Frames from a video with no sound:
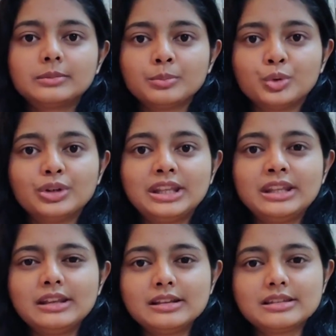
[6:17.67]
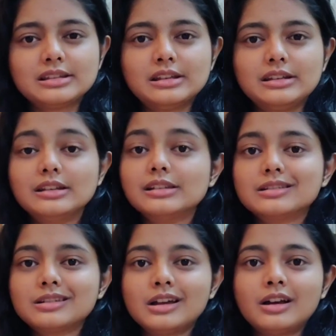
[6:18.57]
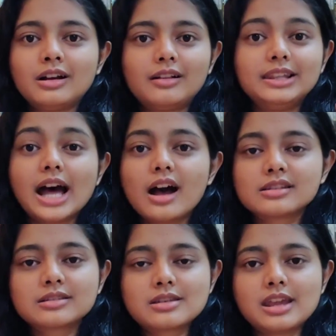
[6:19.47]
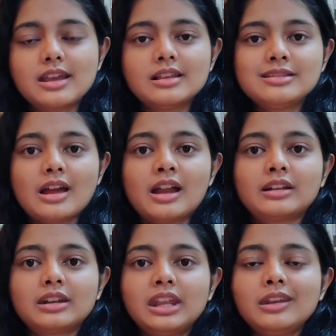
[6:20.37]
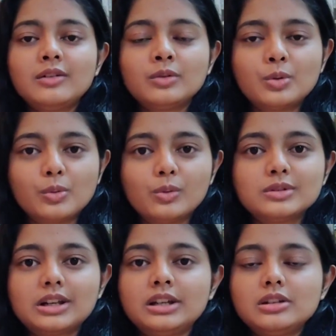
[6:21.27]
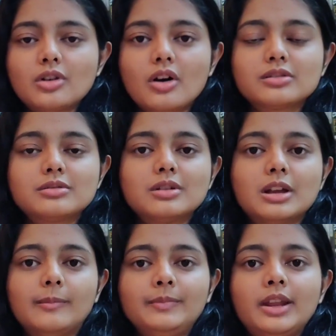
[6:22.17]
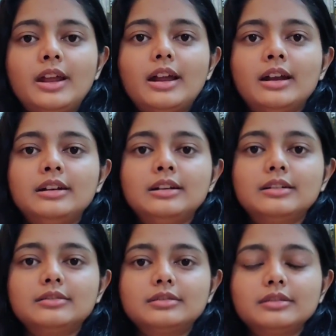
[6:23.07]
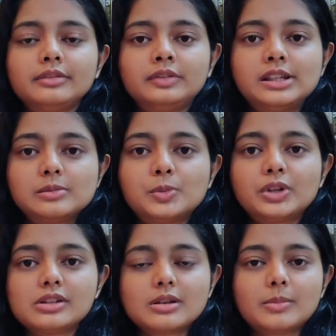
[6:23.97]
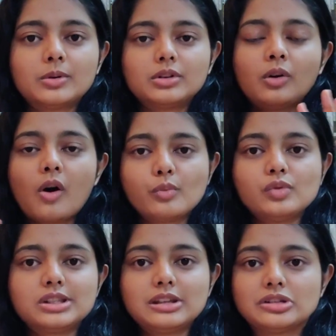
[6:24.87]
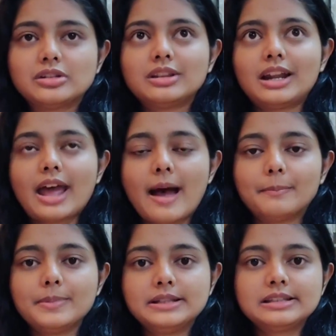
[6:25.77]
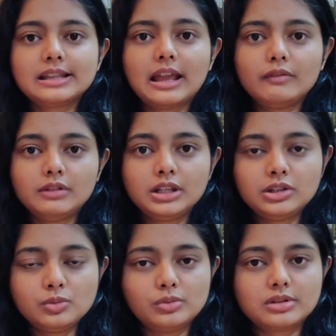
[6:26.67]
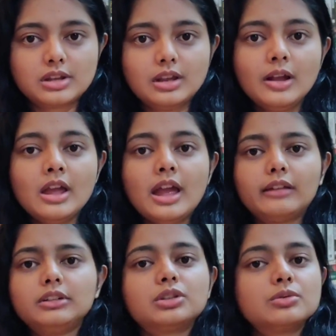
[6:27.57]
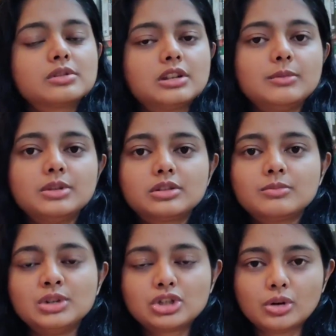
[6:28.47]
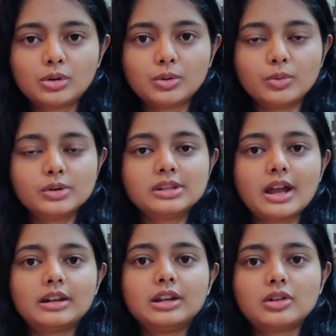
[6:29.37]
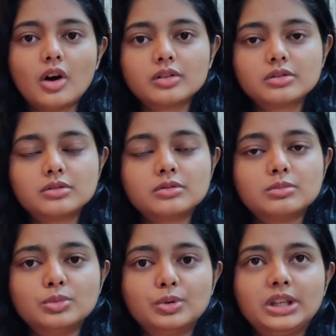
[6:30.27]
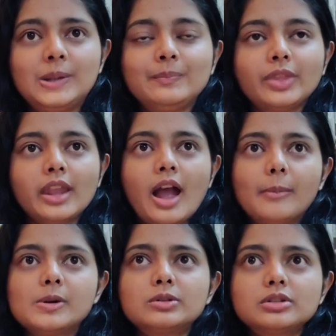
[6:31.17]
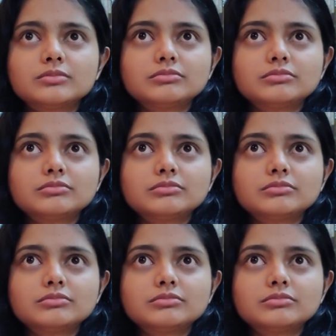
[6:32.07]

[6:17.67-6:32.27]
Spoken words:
Mori is in his last days, and he goes and he talks to him. And this book is about a conversation that happens every Tuesday. Every Tuesday Mitch goes and he talks to Mori about